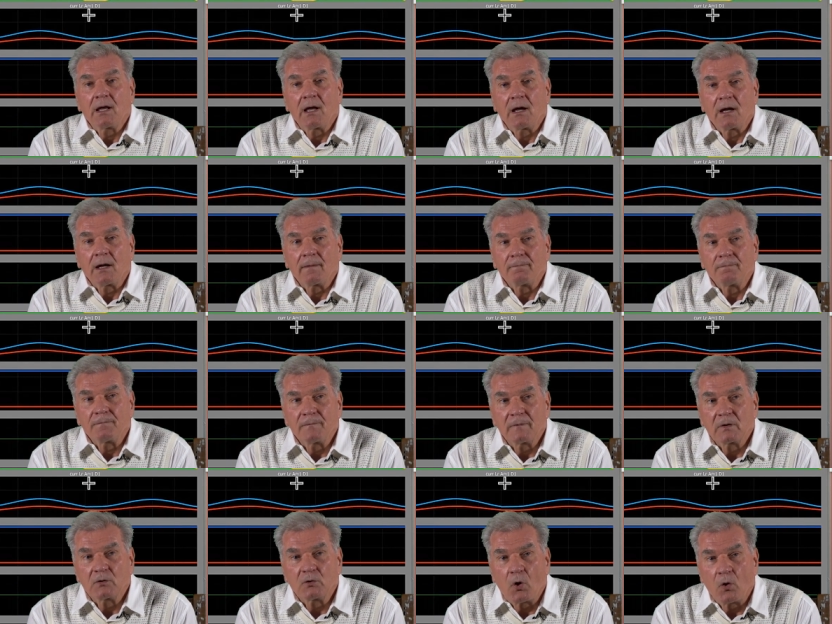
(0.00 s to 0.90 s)
um,
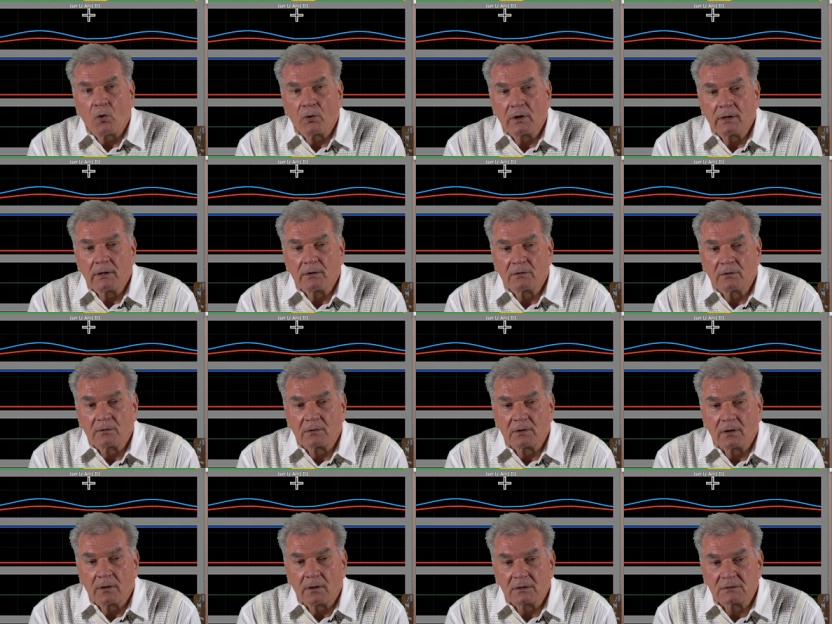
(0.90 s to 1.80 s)
go into
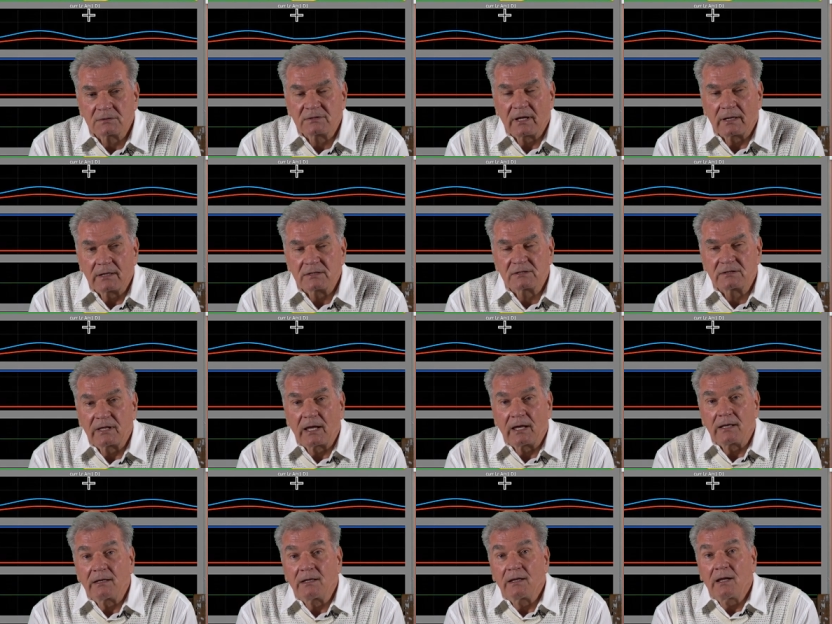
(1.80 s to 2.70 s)
the steady
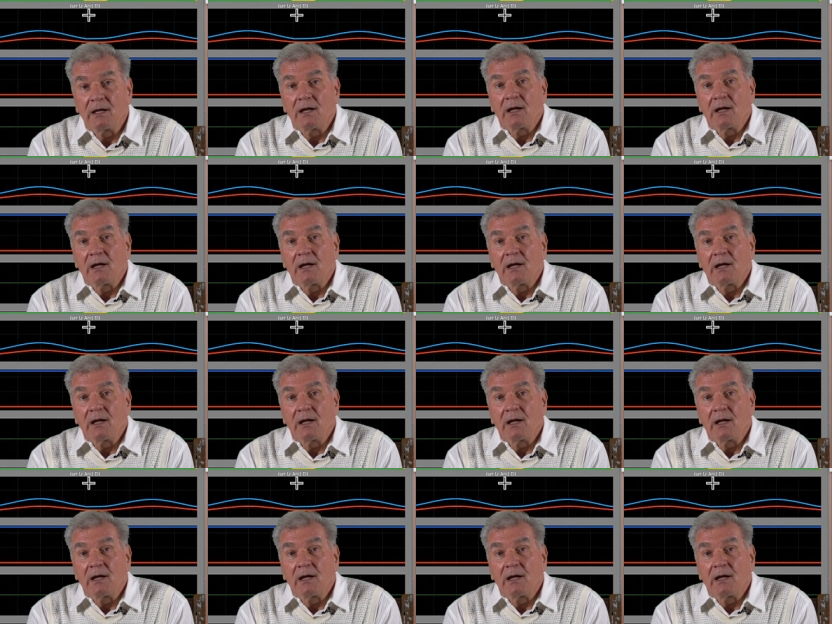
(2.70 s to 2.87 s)
state,